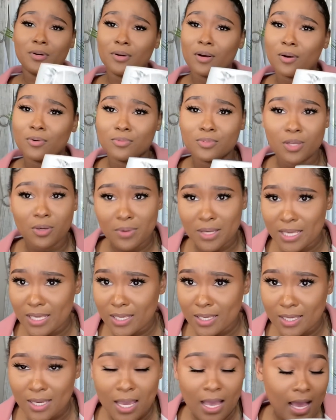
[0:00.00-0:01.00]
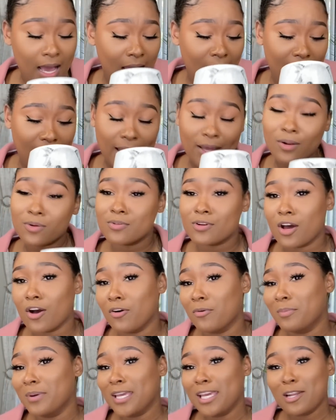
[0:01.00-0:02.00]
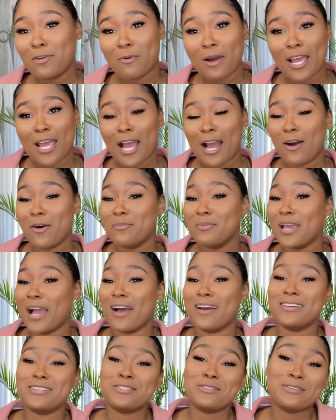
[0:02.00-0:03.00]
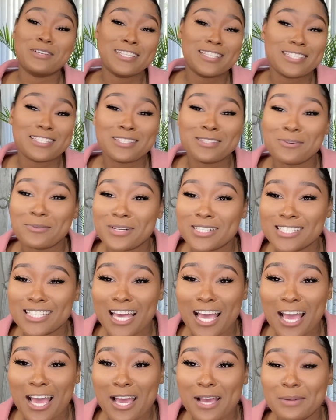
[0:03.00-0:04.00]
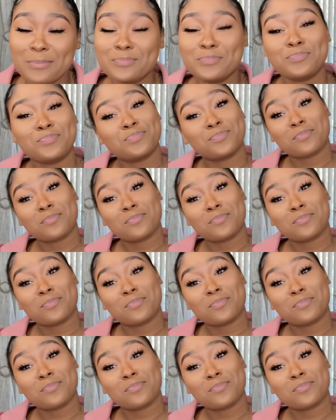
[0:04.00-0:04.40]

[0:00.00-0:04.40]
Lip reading: on your head. I don't know. But anyway, I hope y'all enjoyed this story time.